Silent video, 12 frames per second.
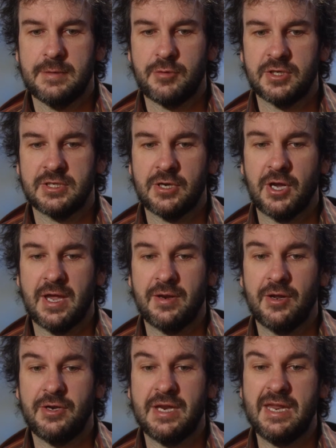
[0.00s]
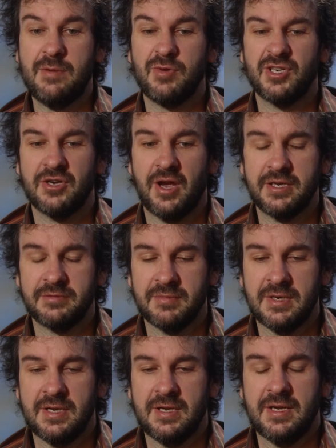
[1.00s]
imprecise.
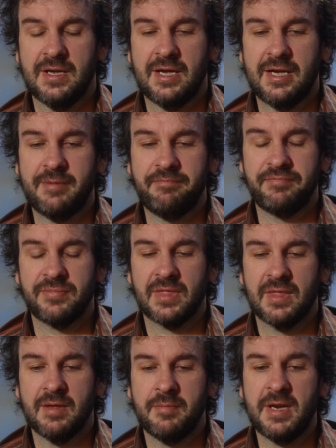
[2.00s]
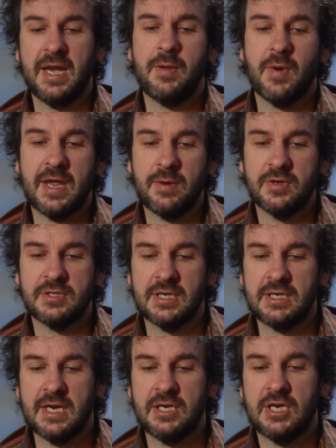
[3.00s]
But anyway,
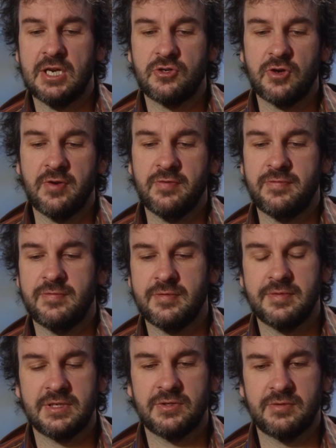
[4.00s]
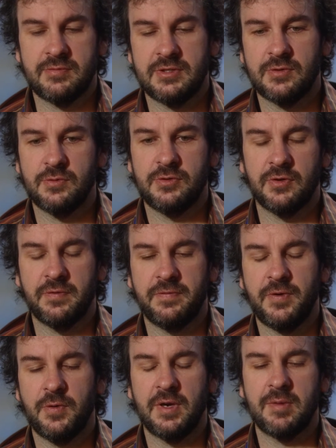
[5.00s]
it drove, this was all sort of
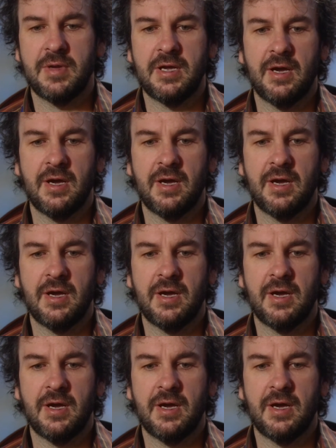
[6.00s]
fueling me.